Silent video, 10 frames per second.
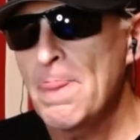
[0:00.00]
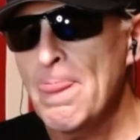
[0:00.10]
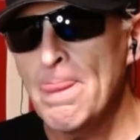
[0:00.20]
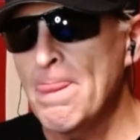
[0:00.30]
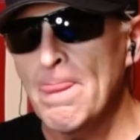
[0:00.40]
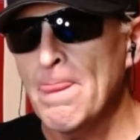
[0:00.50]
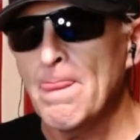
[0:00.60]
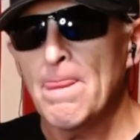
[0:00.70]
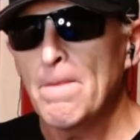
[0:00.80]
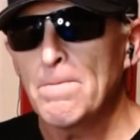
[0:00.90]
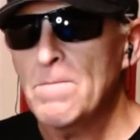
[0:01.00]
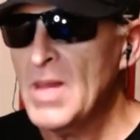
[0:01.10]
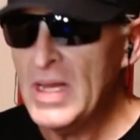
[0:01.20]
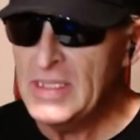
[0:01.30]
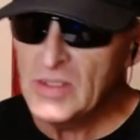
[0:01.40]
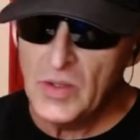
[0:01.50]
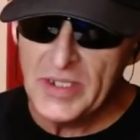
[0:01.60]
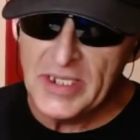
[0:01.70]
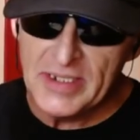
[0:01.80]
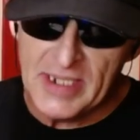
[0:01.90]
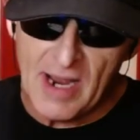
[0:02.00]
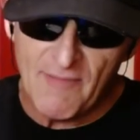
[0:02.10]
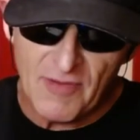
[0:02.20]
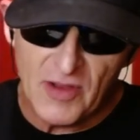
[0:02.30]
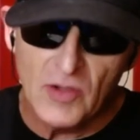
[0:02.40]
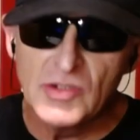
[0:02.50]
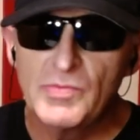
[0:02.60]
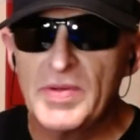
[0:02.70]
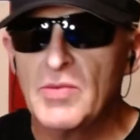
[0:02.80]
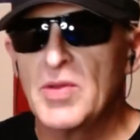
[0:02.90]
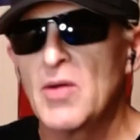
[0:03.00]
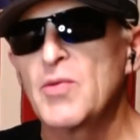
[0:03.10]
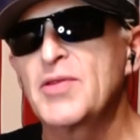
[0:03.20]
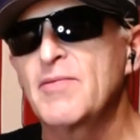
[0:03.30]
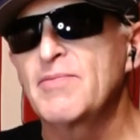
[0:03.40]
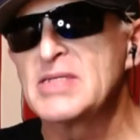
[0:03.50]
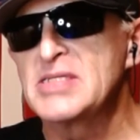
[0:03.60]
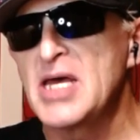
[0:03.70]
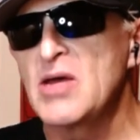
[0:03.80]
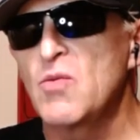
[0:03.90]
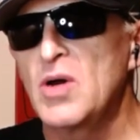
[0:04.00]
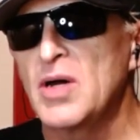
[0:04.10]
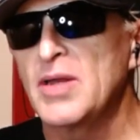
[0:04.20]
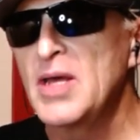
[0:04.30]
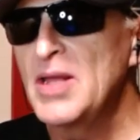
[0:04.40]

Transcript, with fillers: Mm-mm. He's only getting down for those who've been there with him since day one.